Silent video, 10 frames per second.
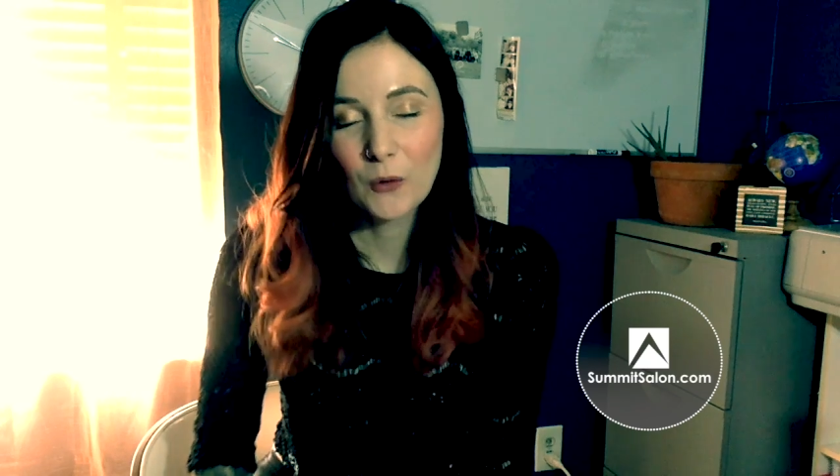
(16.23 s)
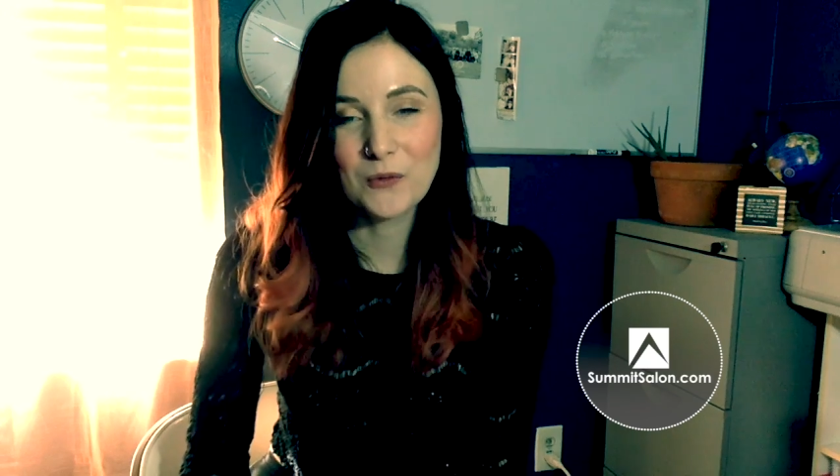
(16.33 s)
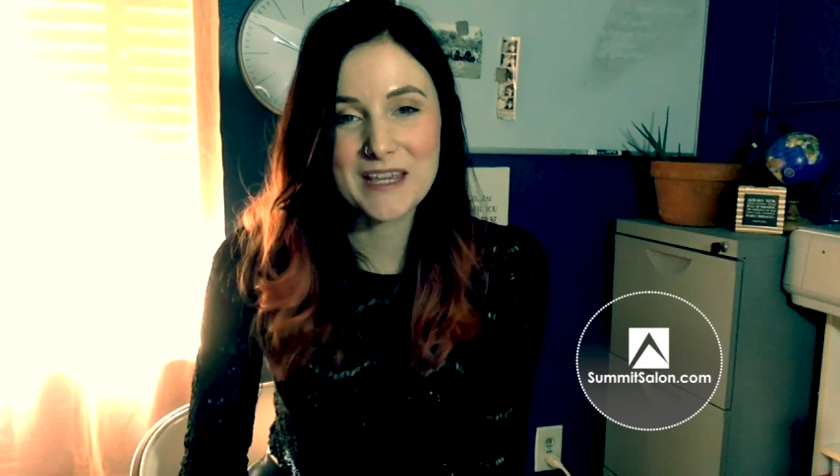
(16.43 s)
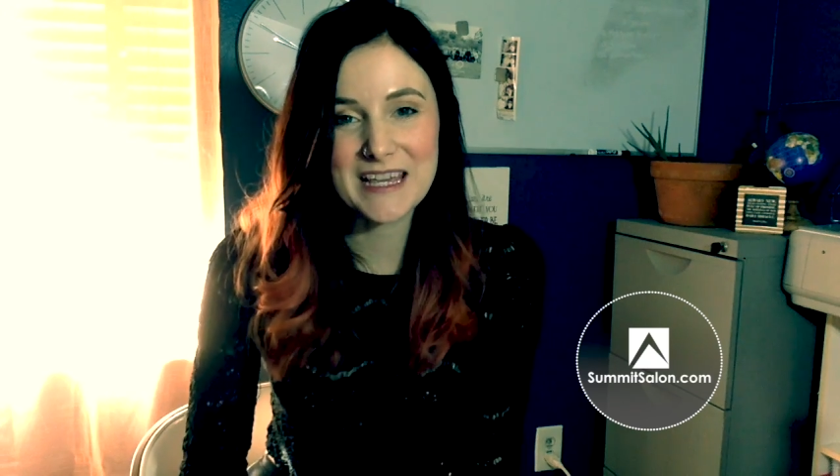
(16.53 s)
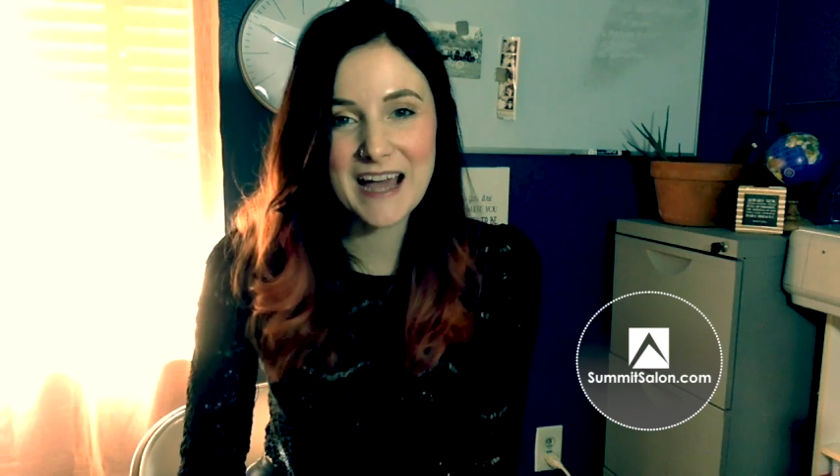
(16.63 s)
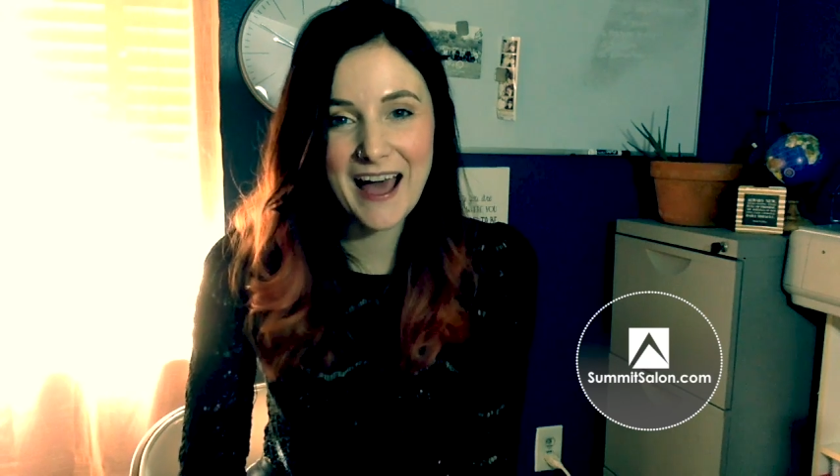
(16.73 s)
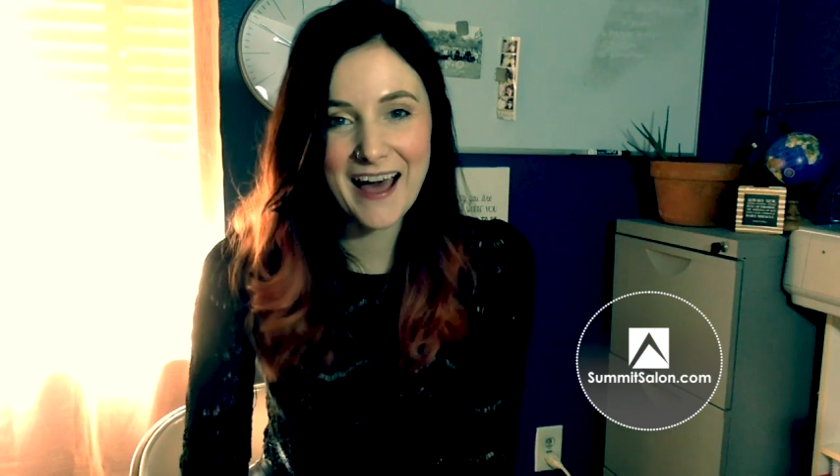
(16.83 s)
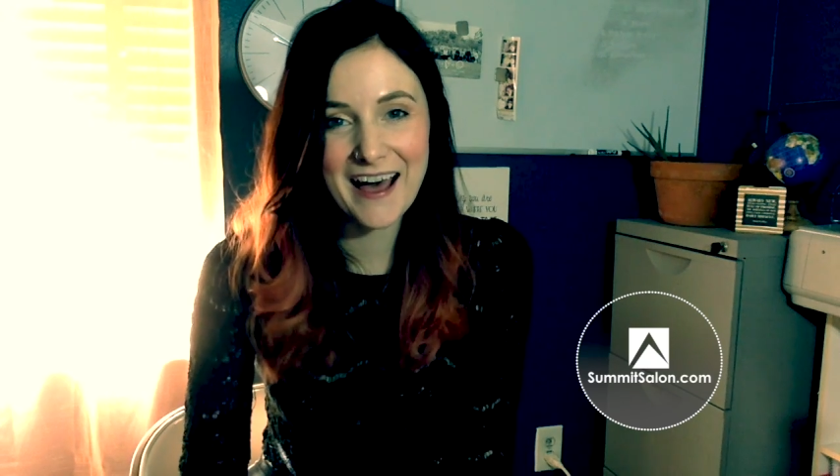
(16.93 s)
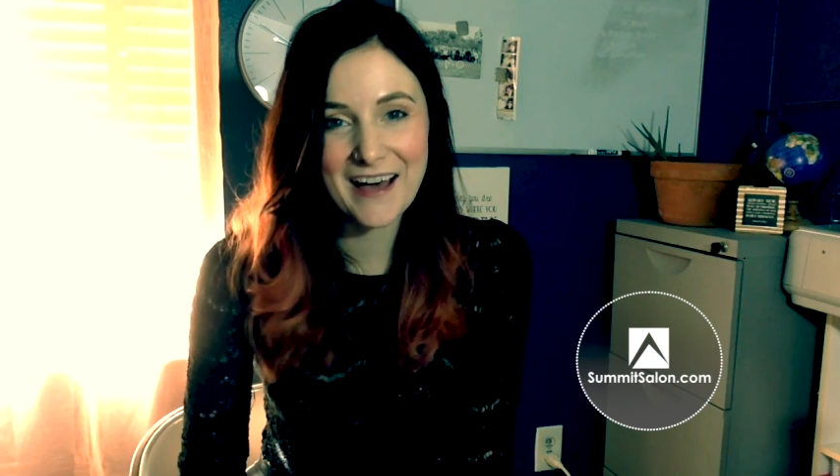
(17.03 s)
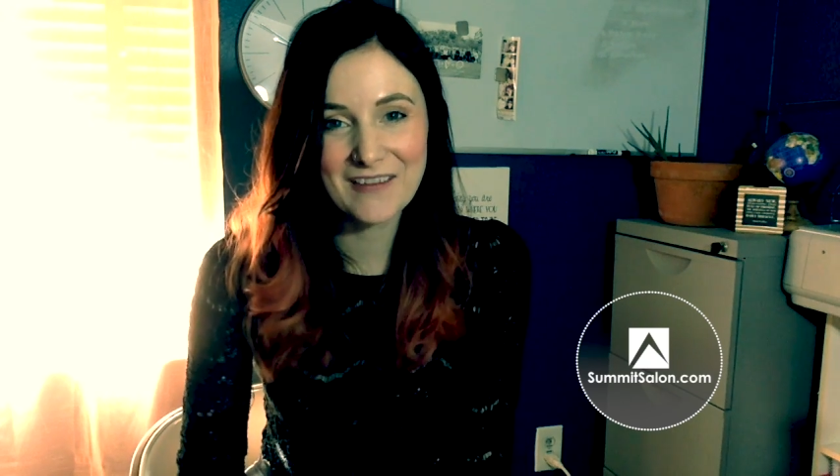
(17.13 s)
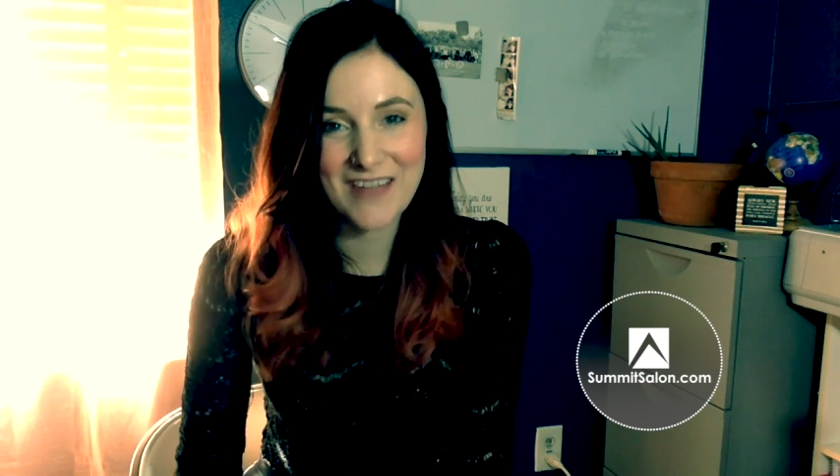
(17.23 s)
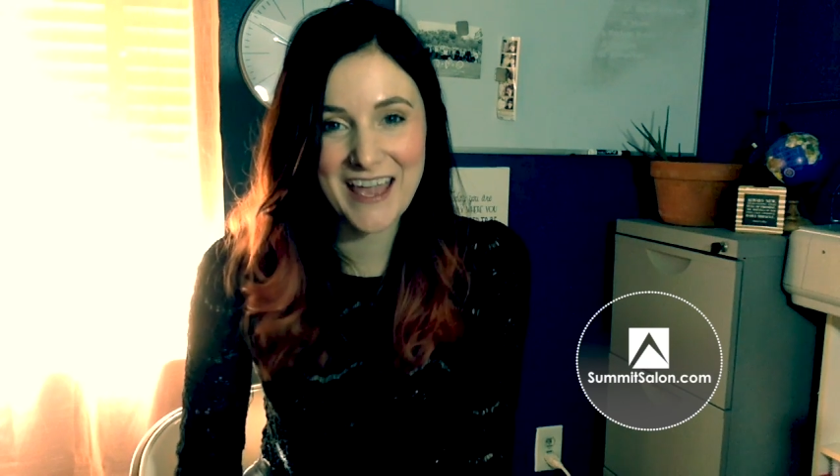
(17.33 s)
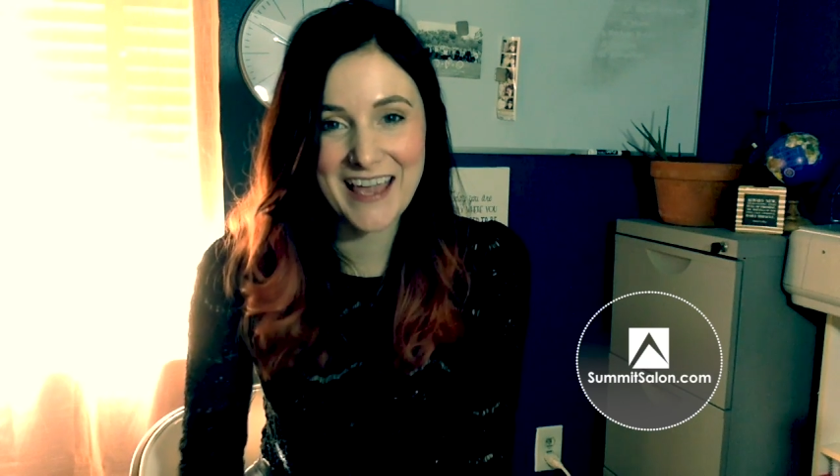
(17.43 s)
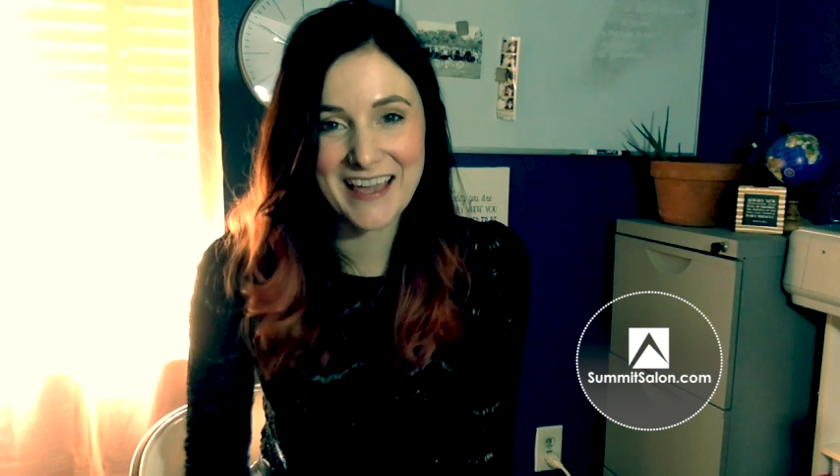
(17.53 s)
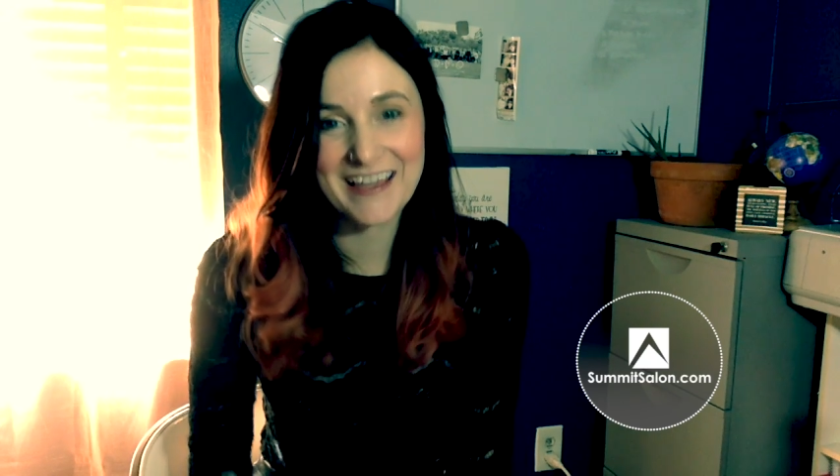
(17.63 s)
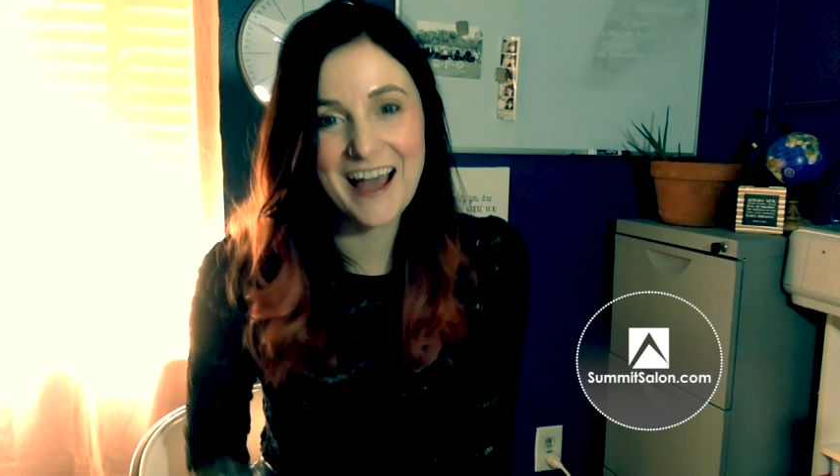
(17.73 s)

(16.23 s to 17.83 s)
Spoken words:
we have a